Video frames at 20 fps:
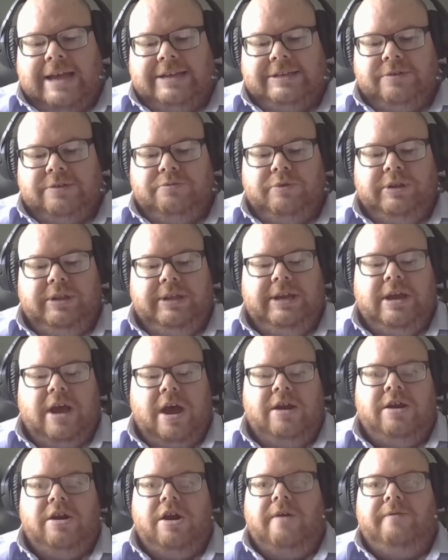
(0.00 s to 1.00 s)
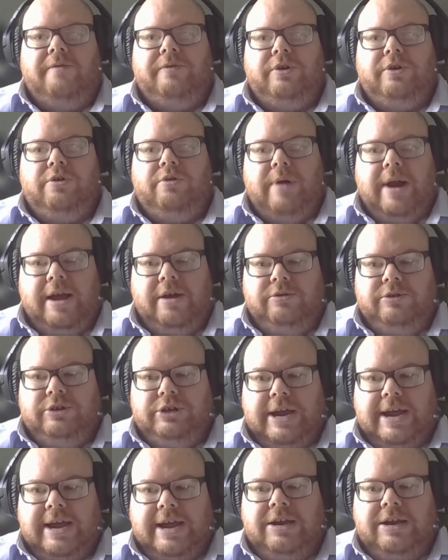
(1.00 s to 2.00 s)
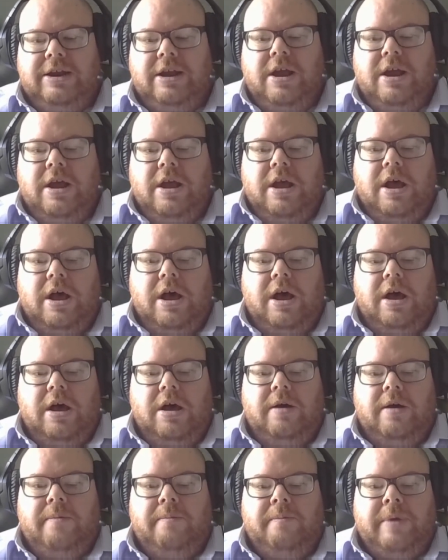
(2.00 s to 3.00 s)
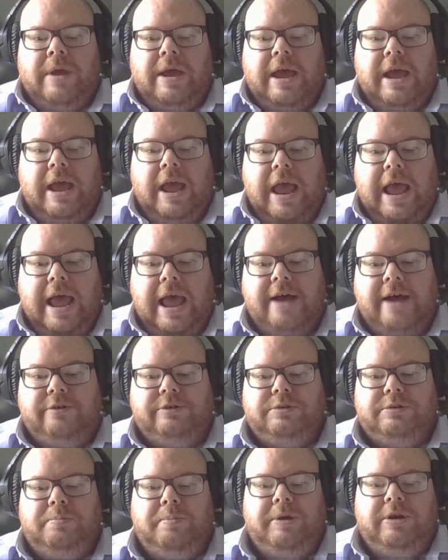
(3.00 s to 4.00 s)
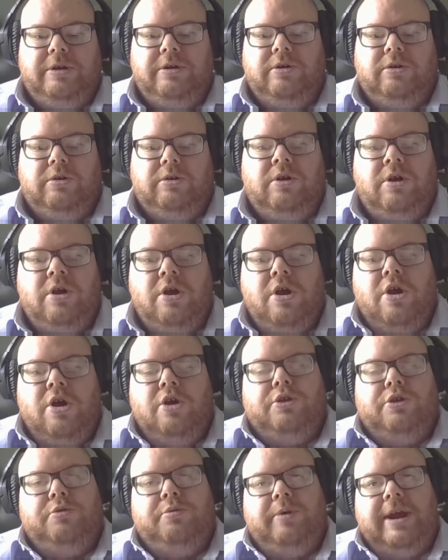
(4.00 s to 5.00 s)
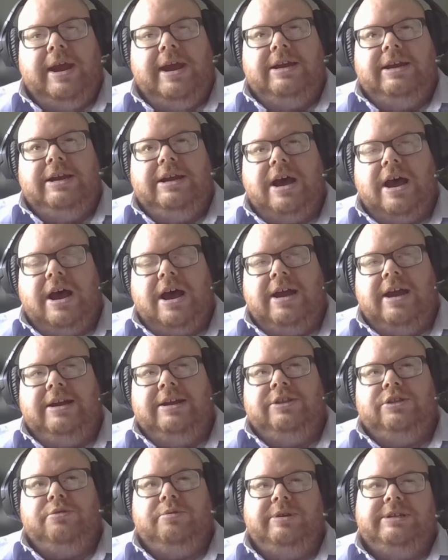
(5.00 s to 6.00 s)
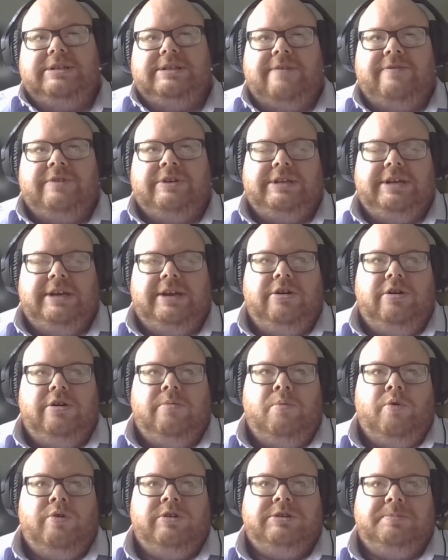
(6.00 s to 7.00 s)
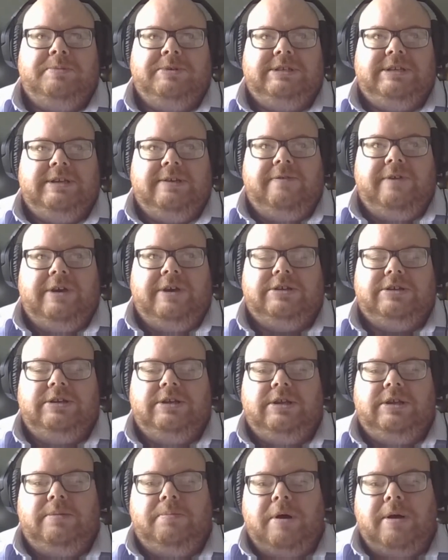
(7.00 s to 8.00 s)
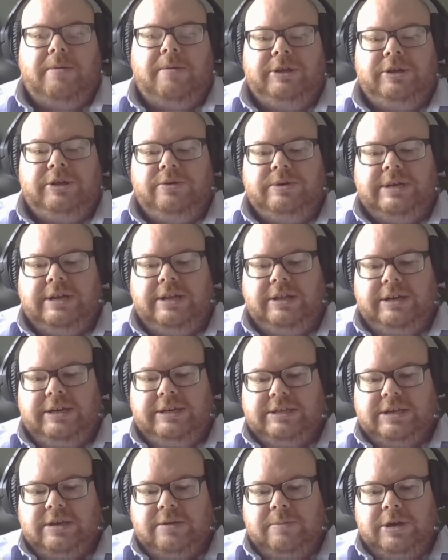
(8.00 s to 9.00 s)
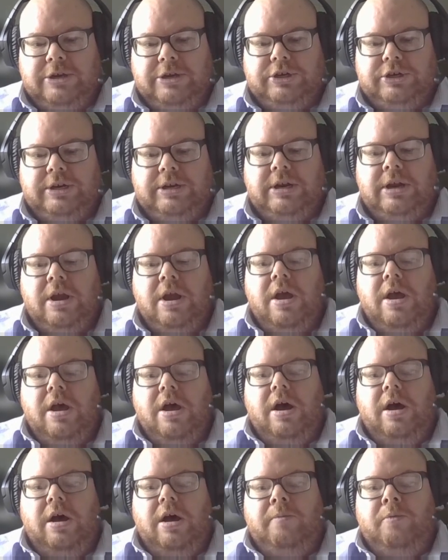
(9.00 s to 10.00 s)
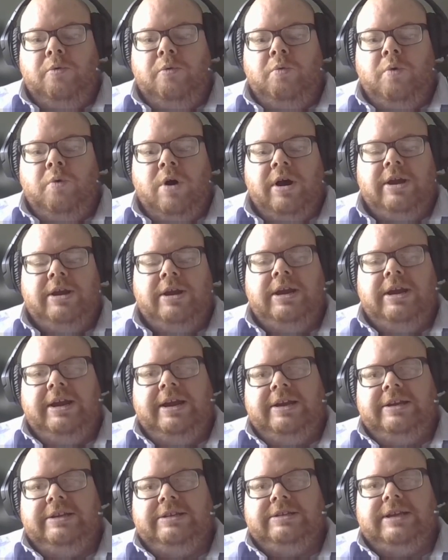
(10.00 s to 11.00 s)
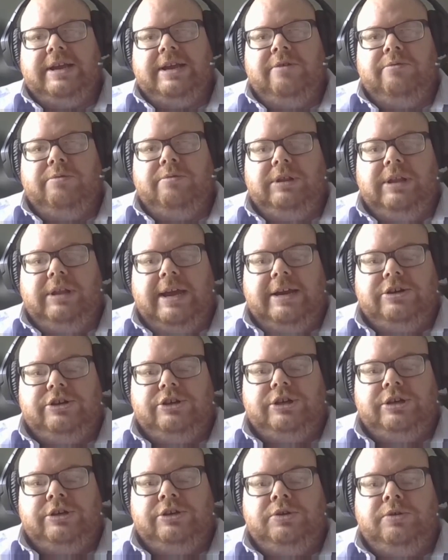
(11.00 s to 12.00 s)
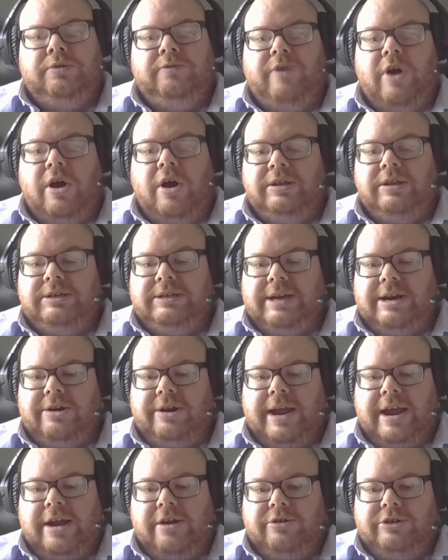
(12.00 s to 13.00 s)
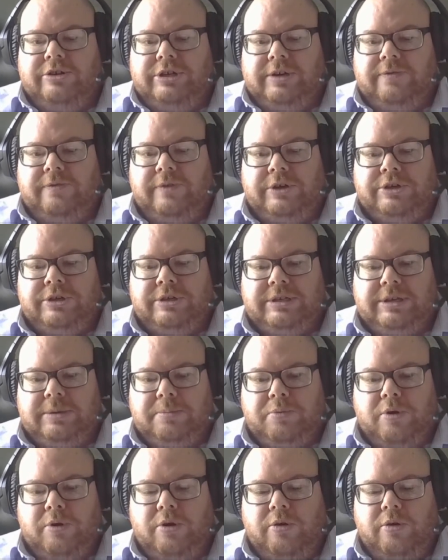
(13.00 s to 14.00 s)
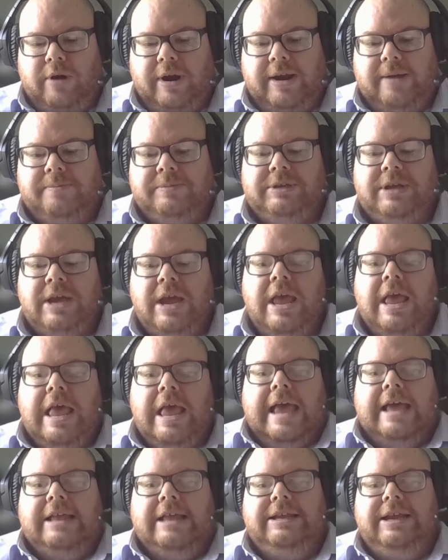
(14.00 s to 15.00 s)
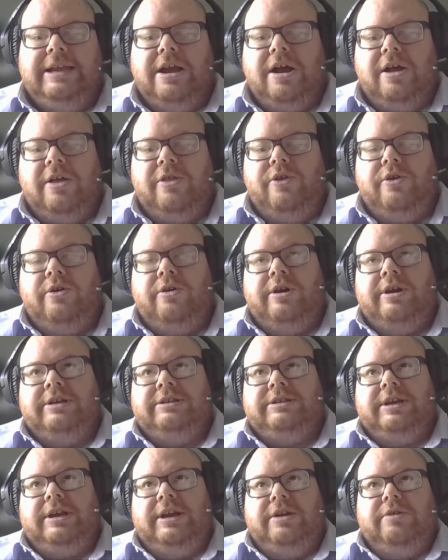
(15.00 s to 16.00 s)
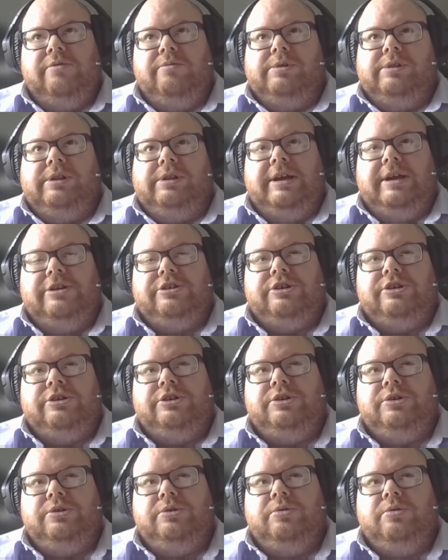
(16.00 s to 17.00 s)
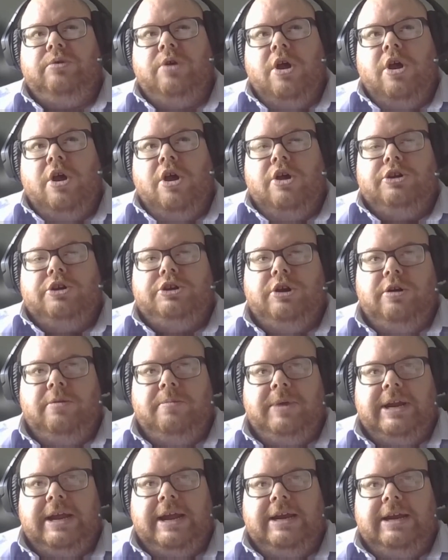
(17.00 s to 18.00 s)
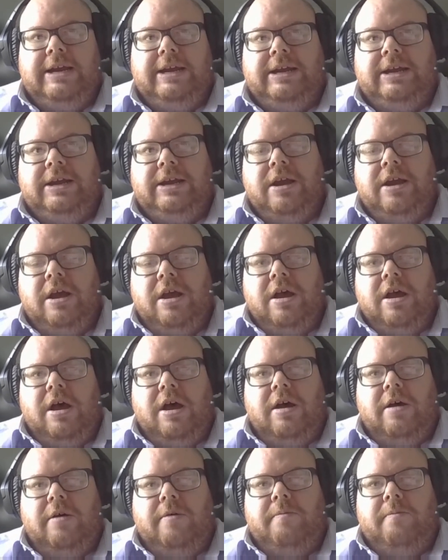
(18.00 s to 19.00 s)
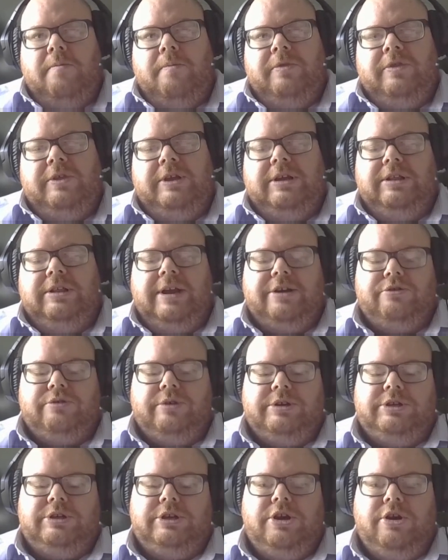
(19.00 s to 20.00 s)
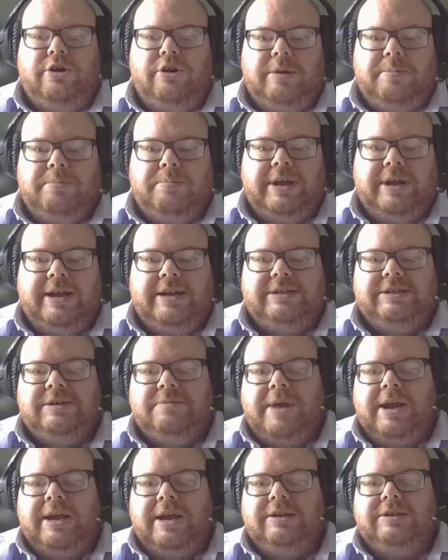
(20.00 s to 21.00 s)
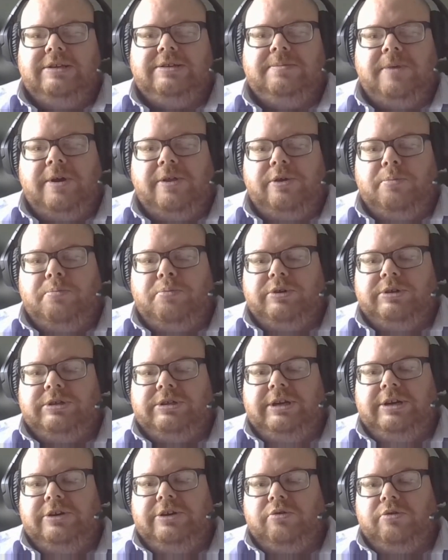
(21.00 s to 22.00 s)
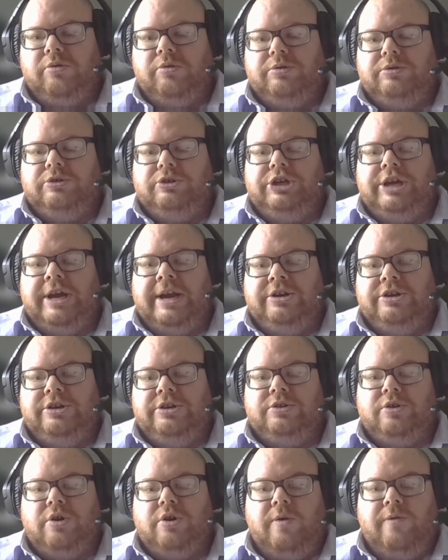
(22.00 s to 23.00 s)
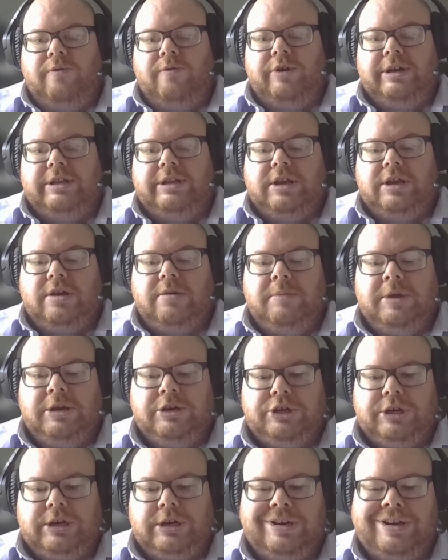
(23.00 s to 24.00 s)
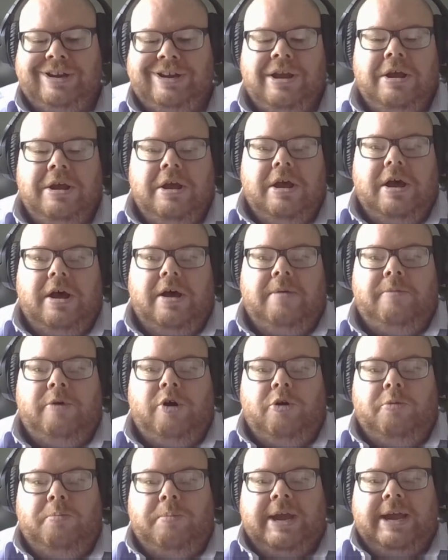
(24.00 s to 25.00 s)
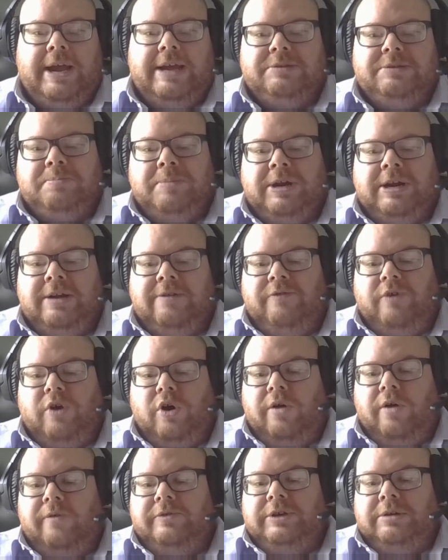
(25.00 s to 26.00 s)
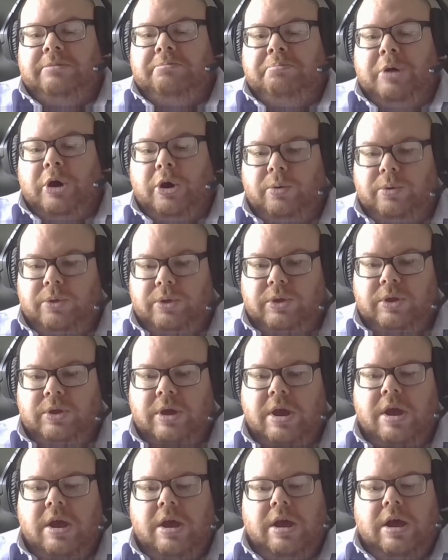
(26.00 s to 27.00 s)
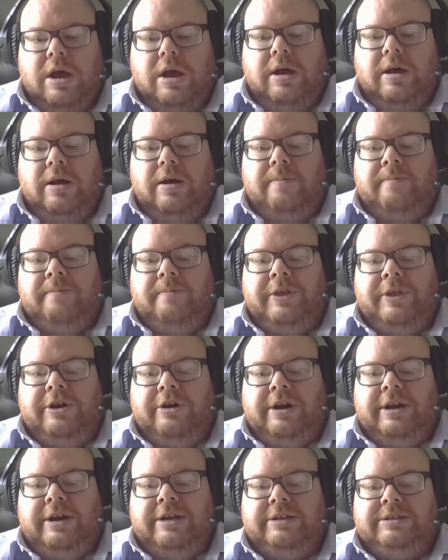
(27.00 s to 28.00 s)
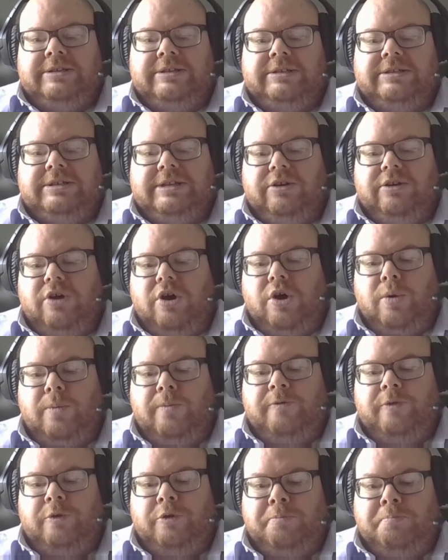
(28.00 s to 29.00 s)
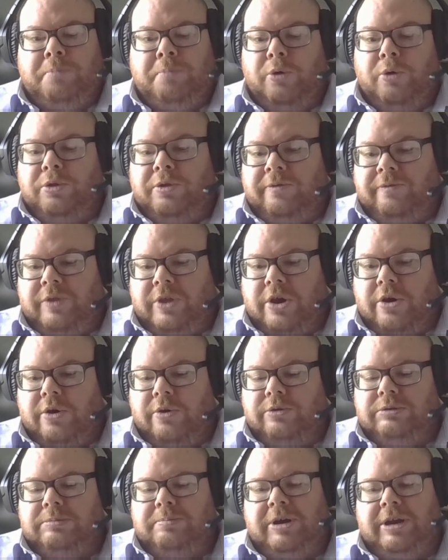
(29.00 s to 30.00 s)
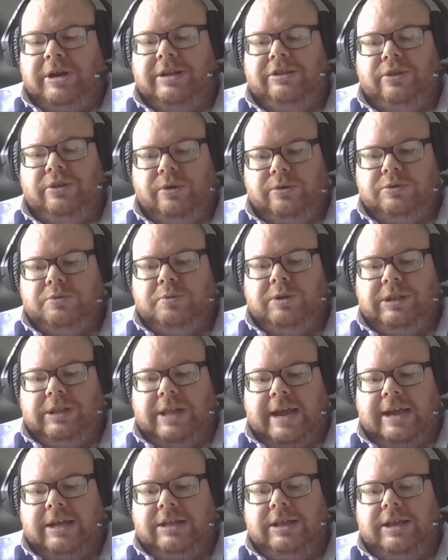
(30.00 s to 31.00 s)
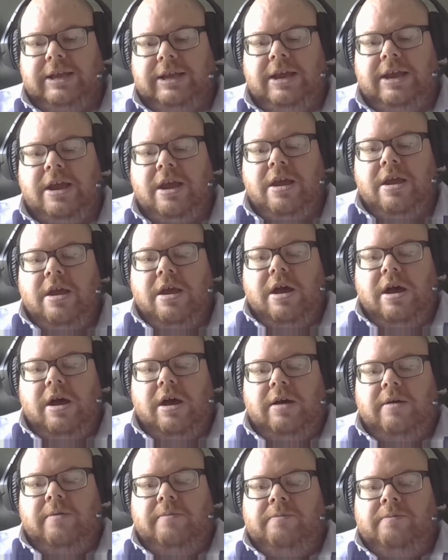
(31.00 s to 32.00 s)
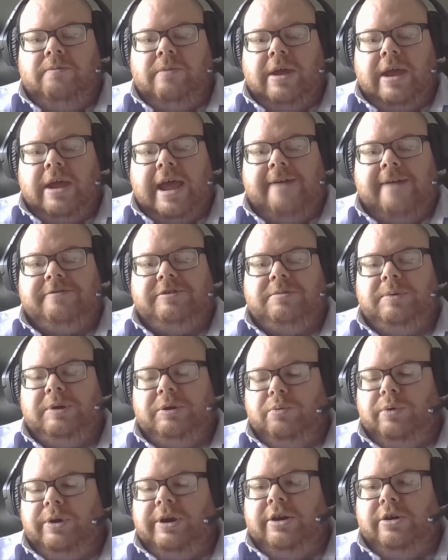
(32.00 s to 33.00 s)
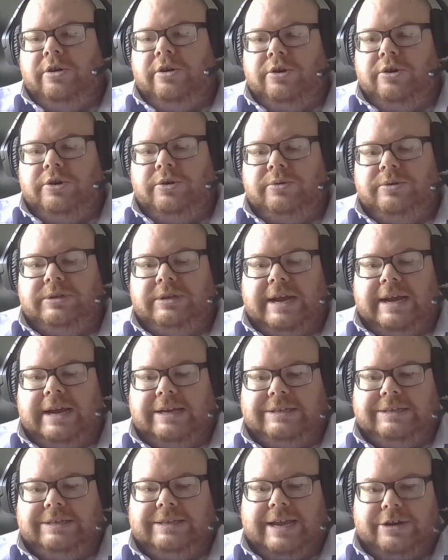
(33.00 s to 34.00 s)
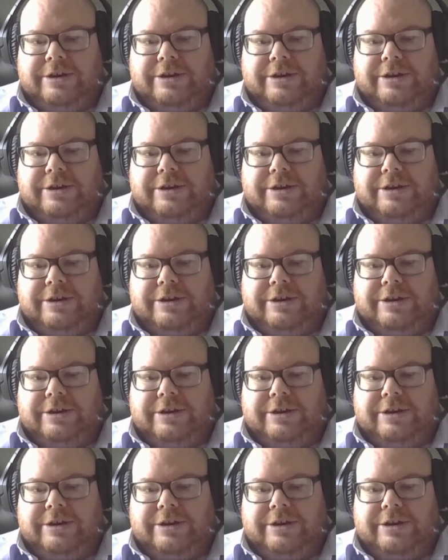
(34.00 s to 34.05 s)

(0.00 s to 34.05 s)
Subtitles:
hasn't really gotten off the ground yet. House Bill 389 and 317 are more specific to the Public Utilities Commission. One is in relation to voluntary energy efficiency programs, and the other is in relation to terminating the electric security plans and making some other procedural changes over at the commission. OPAE has been involved in both. There is still hope for both of those, but those will likely have to be reintroduced next